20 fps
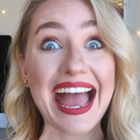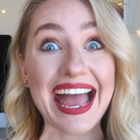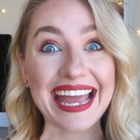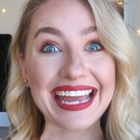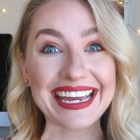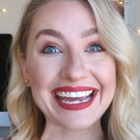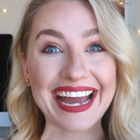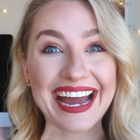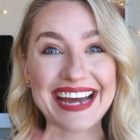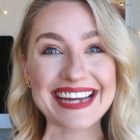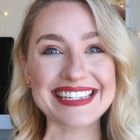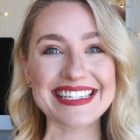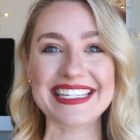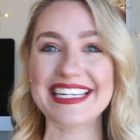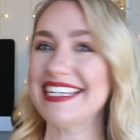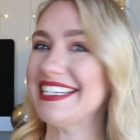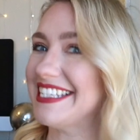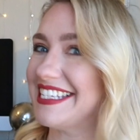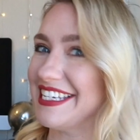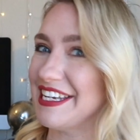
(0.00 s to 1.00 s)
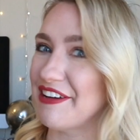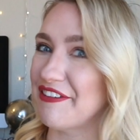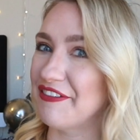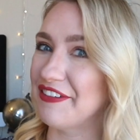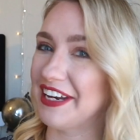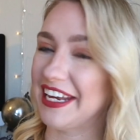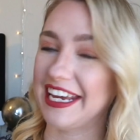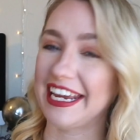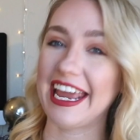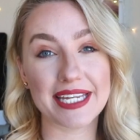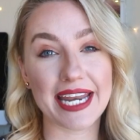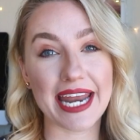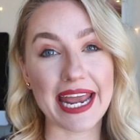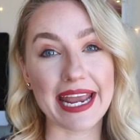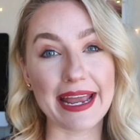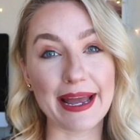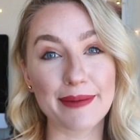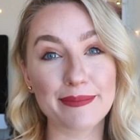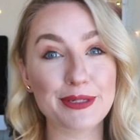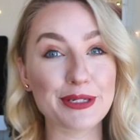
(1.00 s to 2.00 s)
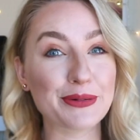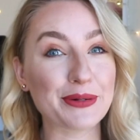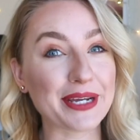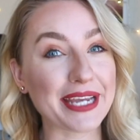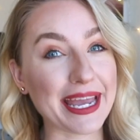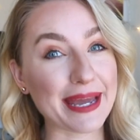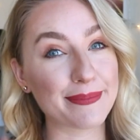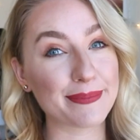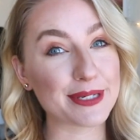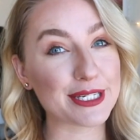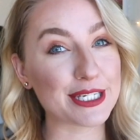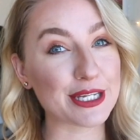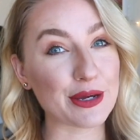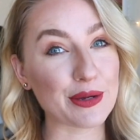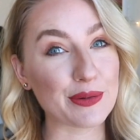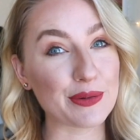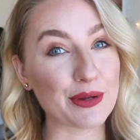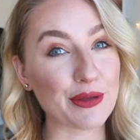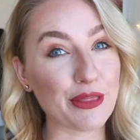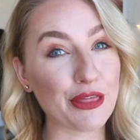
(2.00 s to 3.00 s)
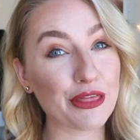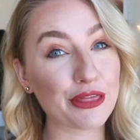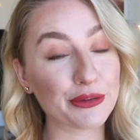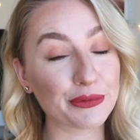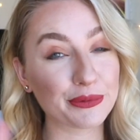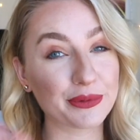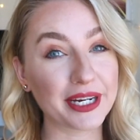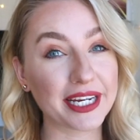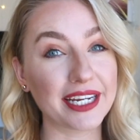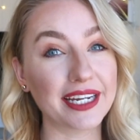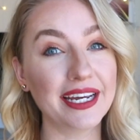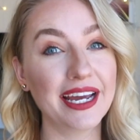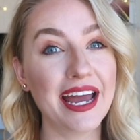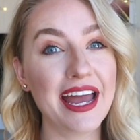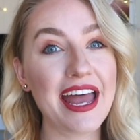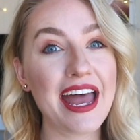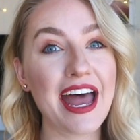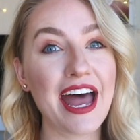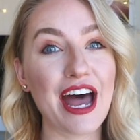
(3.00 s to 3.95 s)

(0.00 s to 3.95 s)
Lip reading: Hey guys, it's Tiffany. Today I'm doing episode 3